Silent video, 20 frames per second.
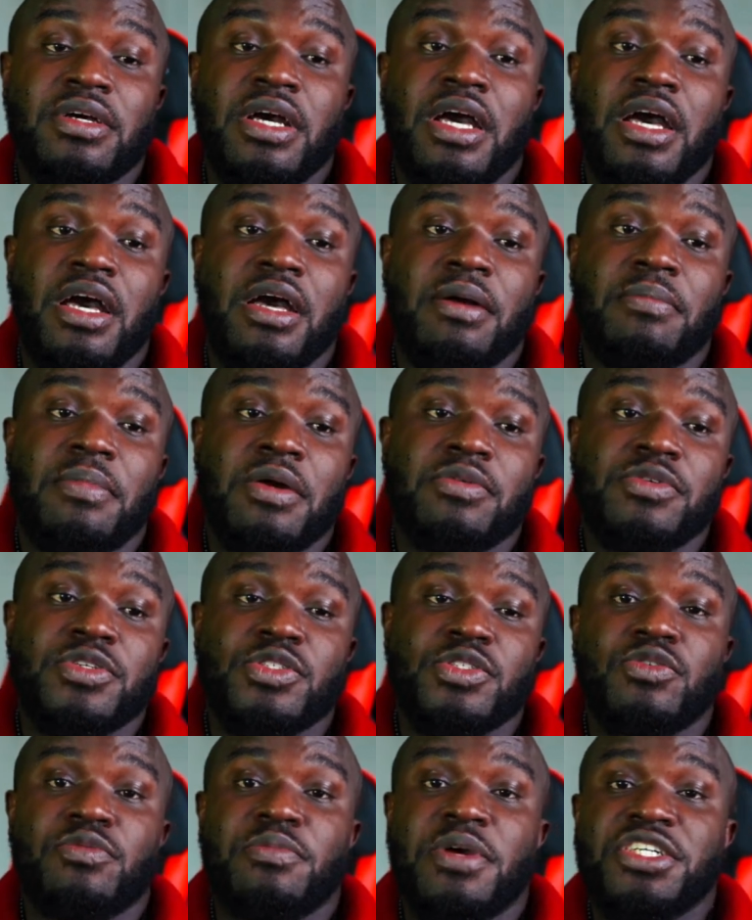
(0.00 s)
I was
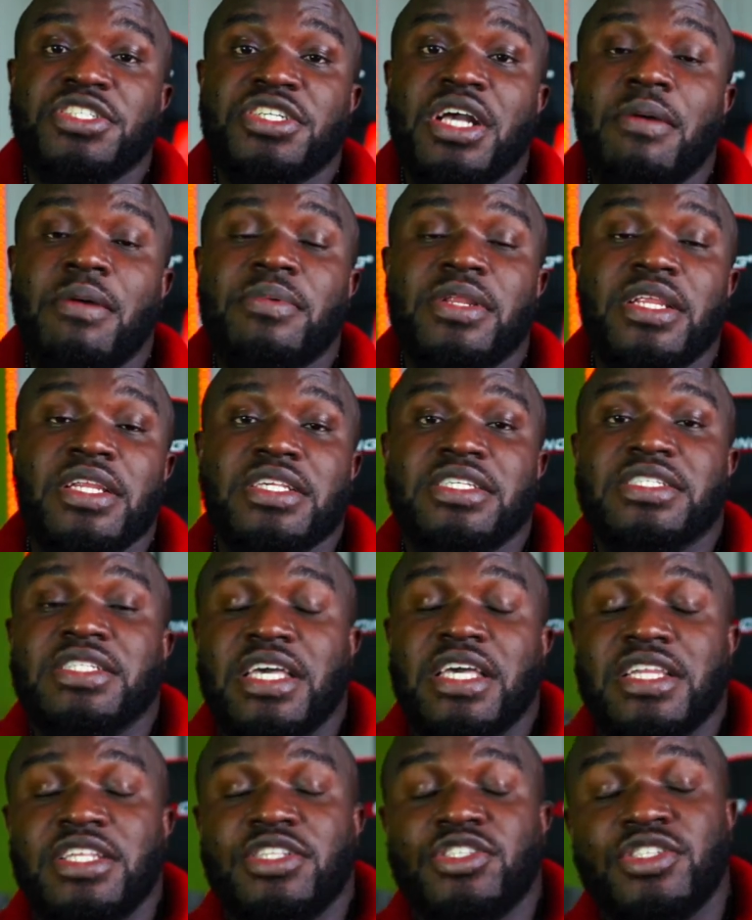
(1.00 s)
doing my shopping and this
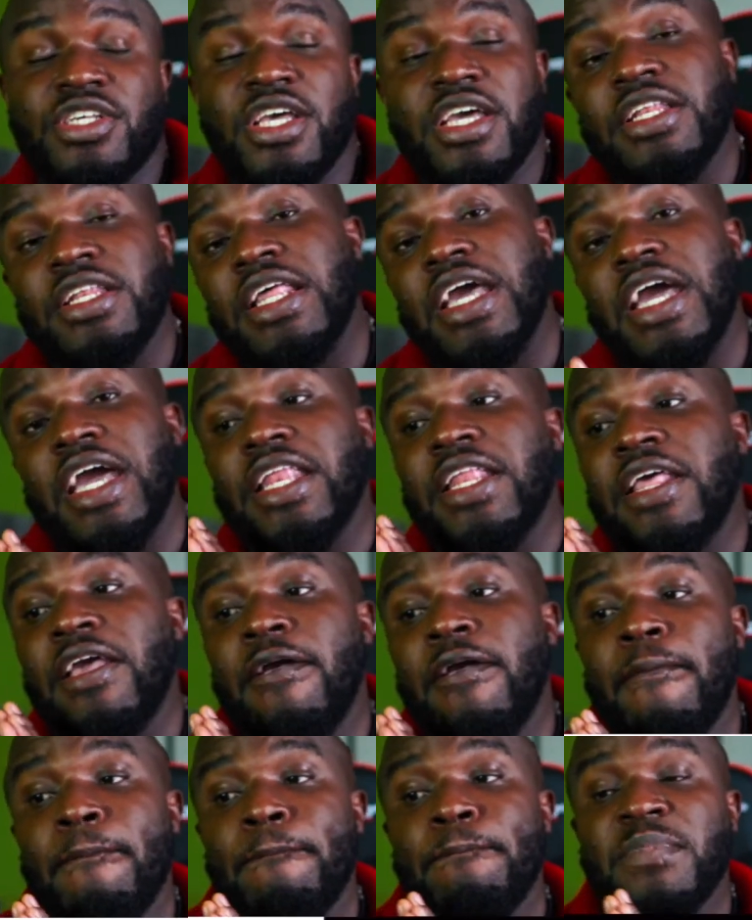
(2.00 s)
lady said that,
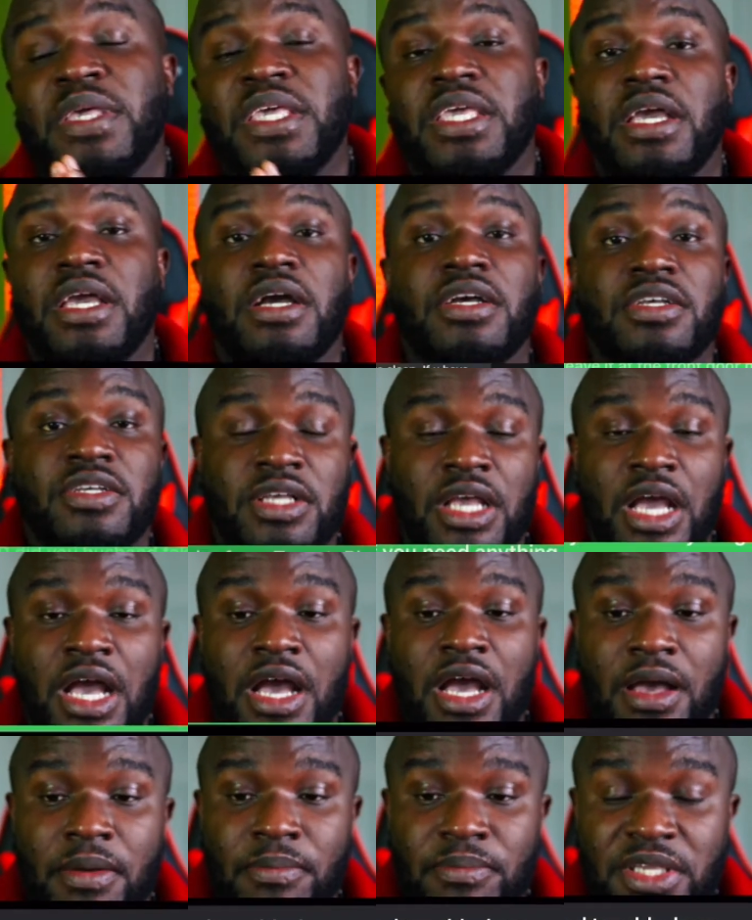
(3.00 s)

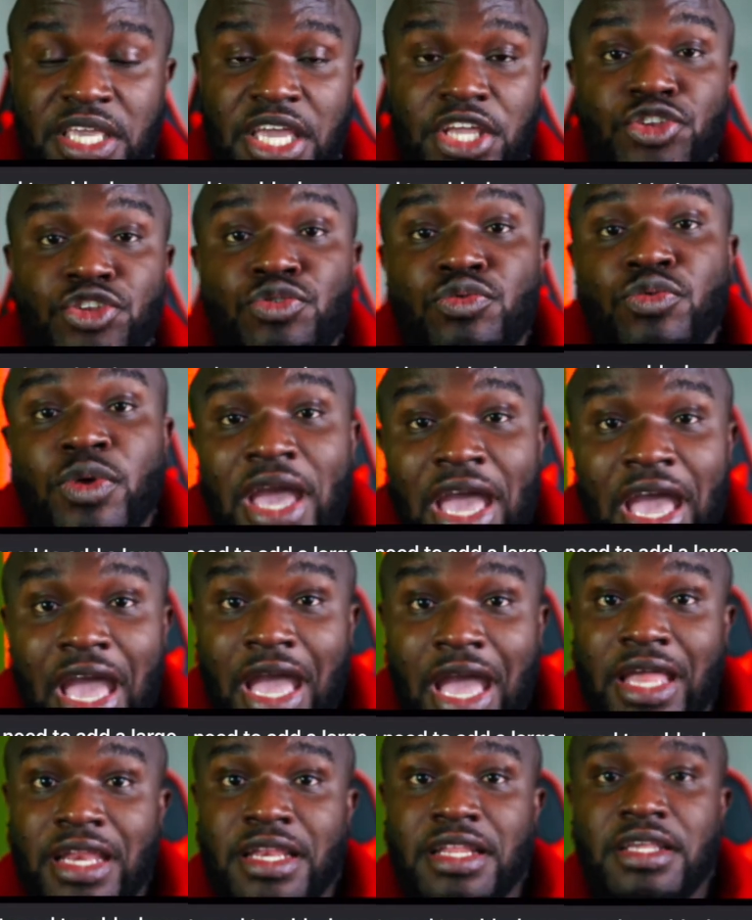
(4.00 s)
can you
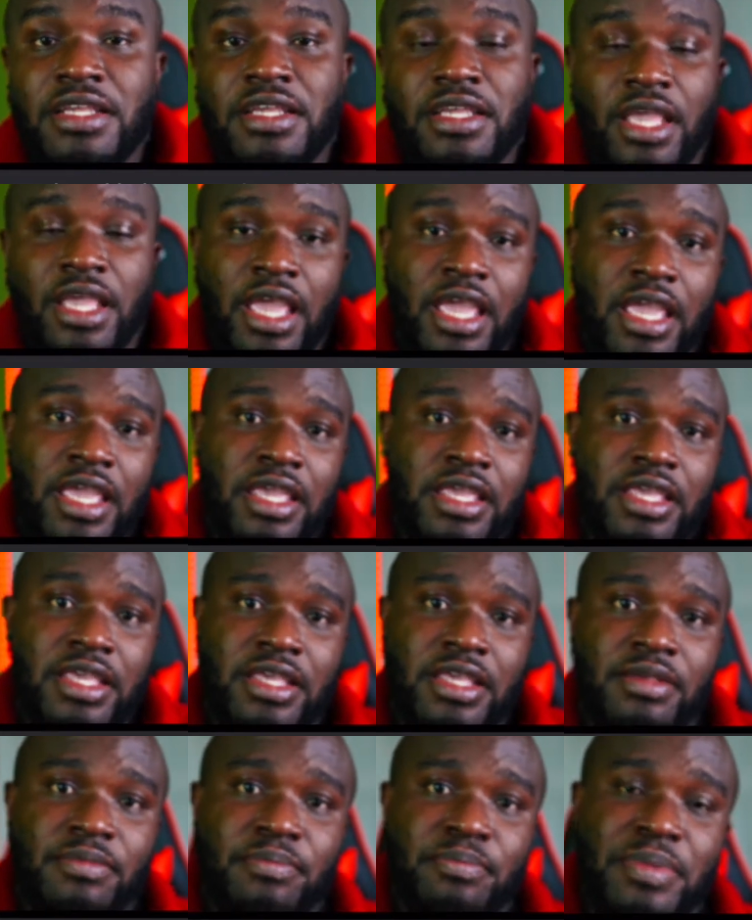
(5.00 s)
add a
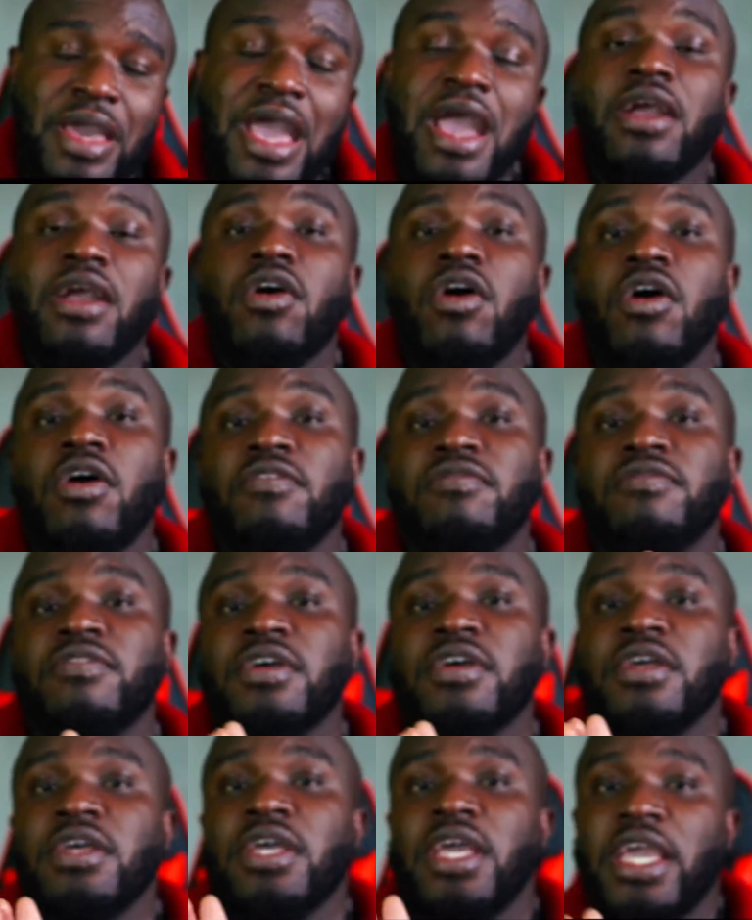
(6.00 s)
pack of
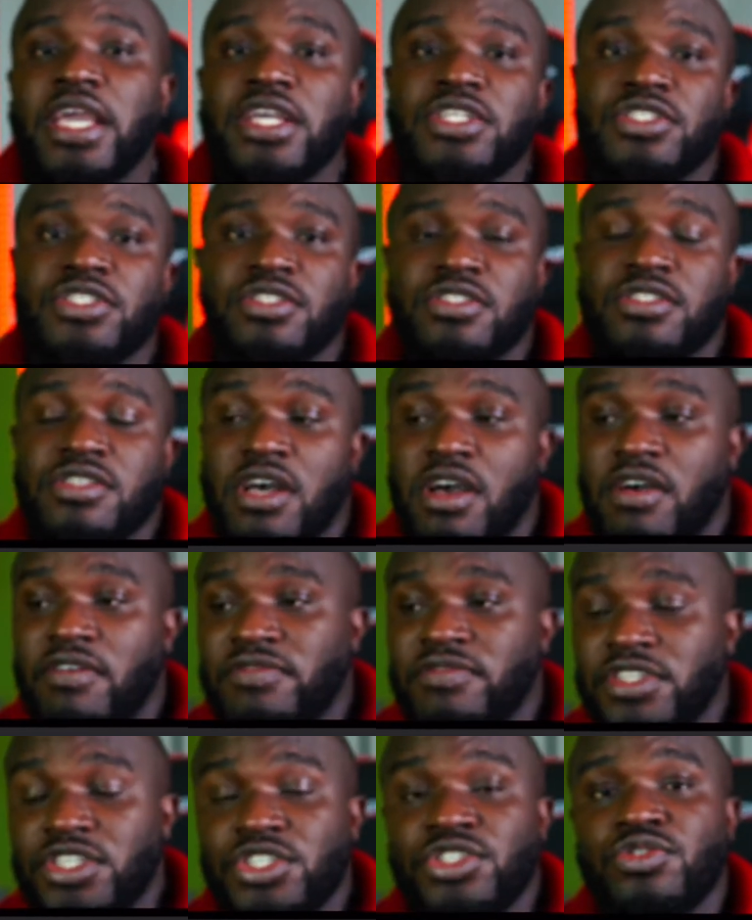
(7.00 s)
Angel
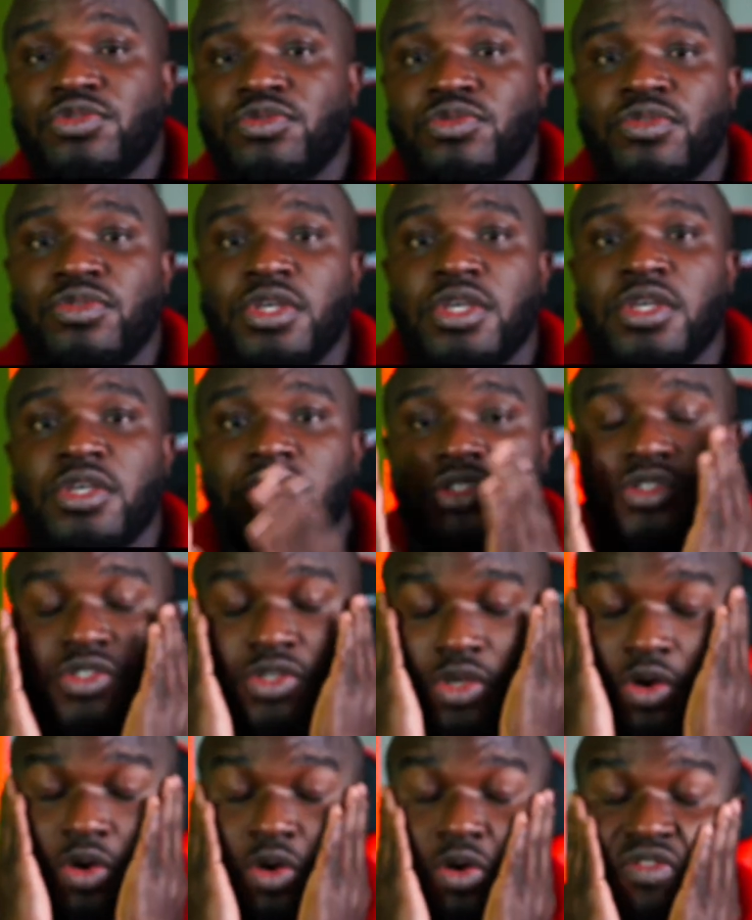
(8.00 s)
Soft tissue?
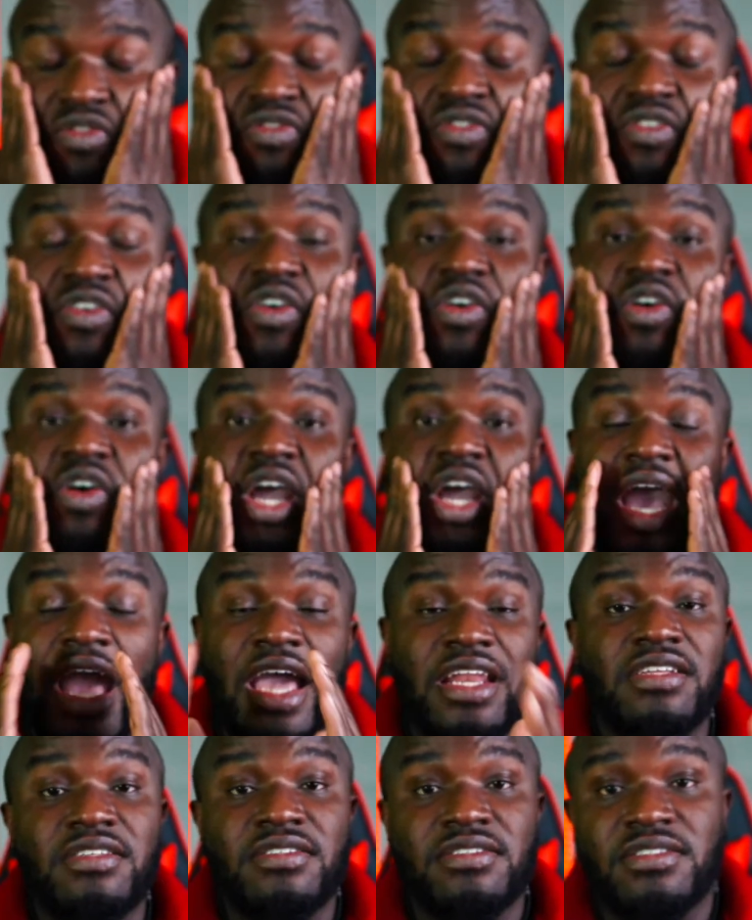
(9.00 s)
So for
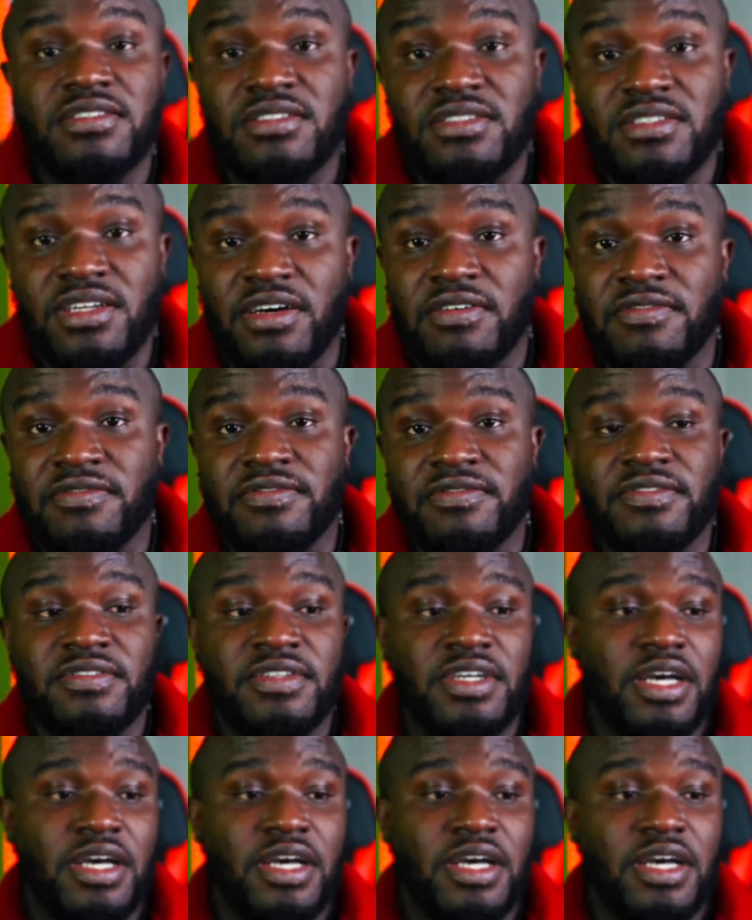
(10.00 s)
adding stuff,